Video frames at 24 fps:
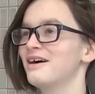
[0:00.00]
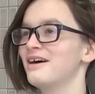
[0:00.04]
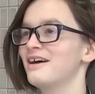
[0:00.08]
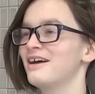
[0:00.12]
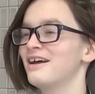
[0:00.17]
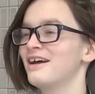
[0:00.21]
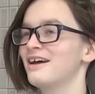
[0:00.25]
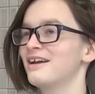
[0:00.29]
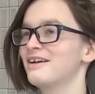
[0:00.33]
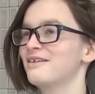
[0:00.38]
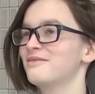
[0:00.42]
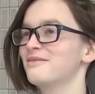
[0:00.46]

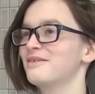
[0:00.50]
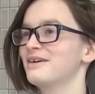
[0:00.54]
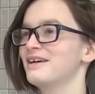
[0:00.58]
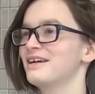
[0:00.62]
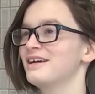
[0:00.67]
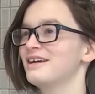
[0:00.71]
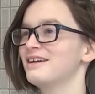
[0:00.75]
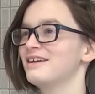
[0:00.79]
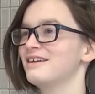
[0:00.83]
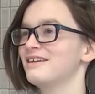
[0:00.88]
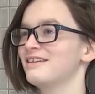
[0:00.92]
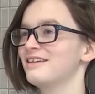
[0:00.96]
I had to
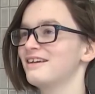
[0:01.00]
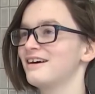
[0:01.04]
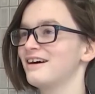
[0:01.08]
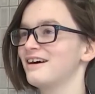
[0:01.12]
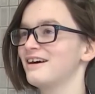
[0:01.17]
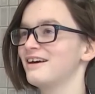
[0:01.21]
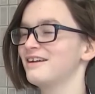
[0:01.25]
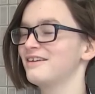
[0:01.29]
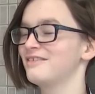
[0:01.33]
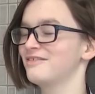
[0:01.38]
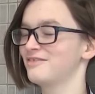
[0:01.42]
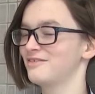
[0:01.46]
wait in a
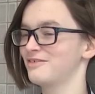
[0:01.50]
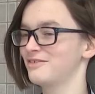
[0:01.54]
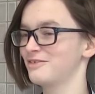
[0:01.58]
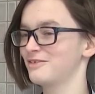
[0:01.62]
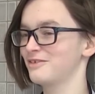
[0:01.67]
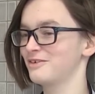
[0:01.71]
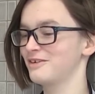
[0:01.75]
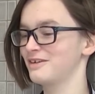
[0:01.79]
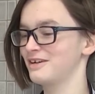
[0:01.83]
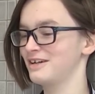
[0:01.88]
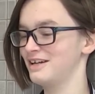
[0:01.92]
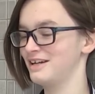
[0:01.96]
line
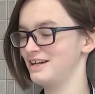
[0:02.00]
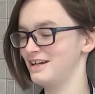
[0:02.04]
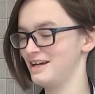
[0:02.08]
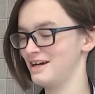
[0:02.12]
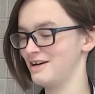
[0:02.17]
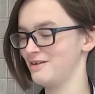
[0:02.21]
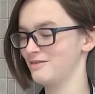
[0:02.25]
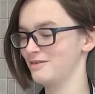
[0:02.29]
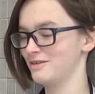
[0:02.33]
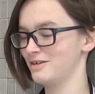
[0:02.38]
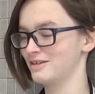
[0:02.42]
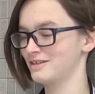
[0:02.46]
for an
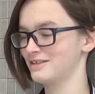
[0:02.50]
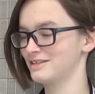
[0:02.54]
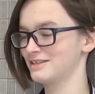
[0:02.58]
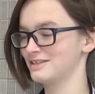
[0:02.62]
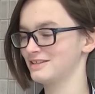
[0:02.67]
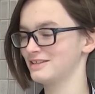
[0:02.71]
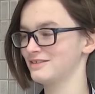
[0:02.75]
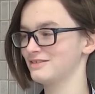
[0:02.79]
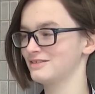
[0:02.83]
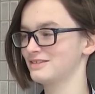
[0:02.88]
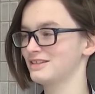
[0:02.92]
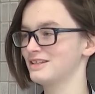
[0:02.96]
hour
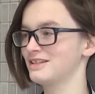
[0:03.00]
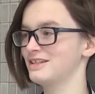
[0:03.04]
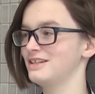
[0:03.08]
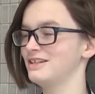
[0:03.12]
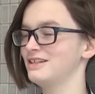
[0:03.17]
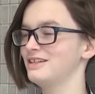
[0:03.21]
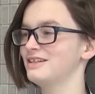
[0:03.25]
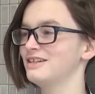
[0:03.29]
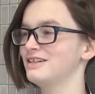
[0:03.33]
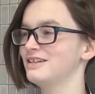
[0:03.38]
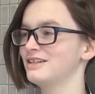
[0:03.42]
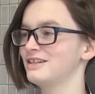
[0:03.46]
because I was
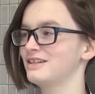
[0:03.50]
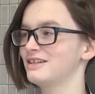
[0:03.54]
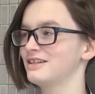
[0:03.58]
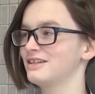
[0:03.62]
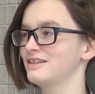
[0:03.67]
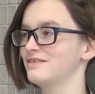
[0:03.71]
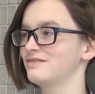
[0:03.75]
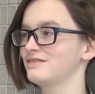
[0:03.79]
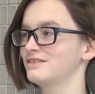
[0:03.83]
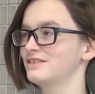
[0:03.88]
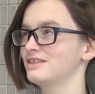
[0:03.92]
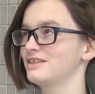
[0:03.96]
getting a
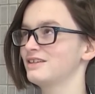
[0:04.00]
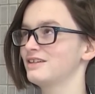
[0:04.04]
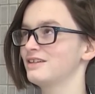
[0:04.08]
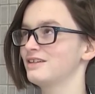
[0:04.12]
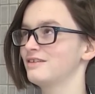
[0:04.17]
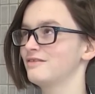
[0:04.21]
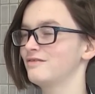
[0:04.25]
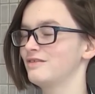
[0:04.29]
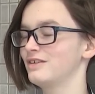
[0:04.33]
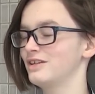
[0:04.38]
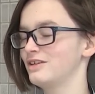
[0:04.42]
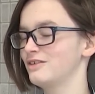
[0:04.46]
gift,
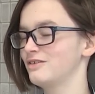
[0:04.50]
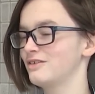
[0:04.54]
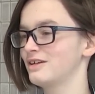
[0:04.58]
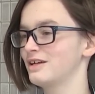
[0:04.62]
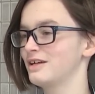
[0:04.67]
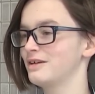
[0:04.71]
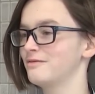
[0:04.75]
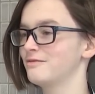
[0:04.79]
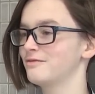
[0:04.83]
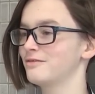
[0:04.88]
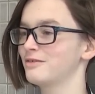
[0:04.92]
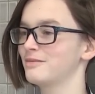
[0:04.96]
a video
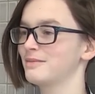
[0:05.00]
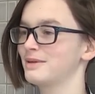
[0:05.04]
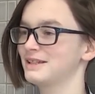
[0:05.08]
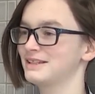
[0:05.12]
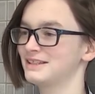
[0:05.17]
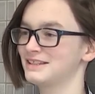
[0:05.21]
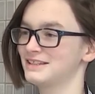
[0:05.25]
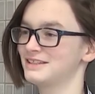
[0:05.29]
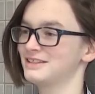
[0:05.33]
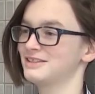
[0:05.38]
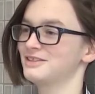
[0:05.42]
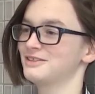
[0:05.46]
game for my
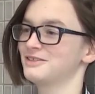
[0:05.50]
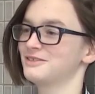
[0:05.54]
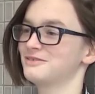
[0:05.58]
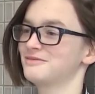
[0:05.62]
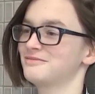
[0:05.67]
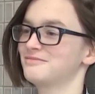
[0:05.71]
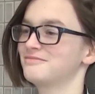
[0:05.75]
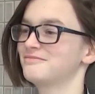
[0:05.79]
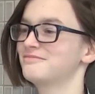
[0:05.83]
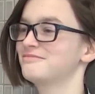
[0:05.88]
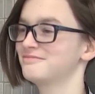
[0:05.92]
sister.